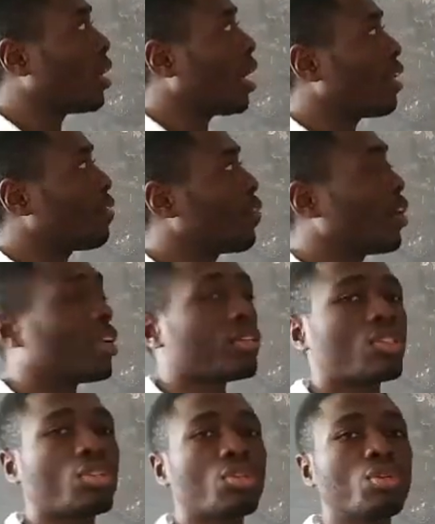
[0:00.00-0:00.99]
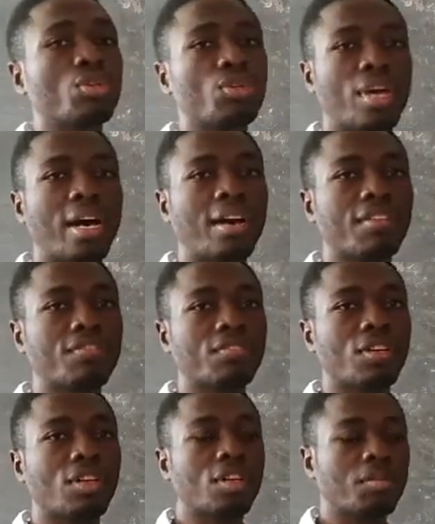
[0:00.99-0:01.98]
At first, you should have
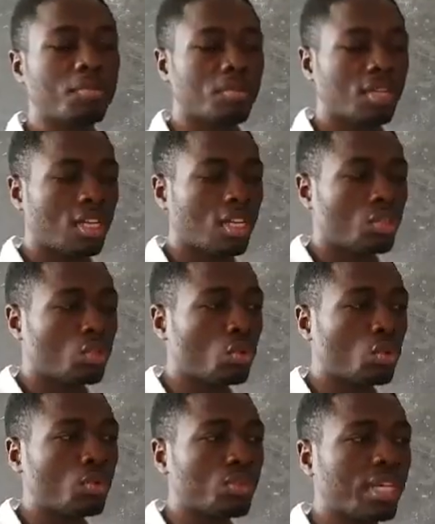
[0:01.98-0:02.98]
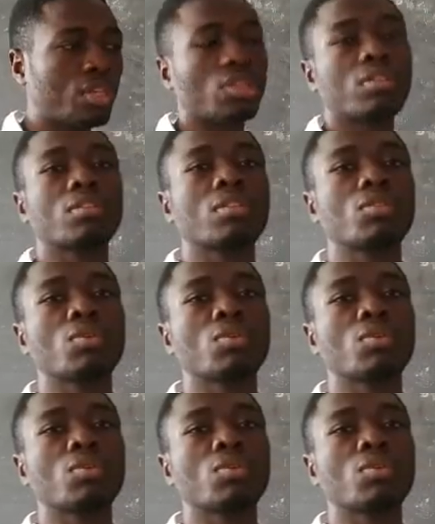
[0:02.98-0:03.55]
two sections.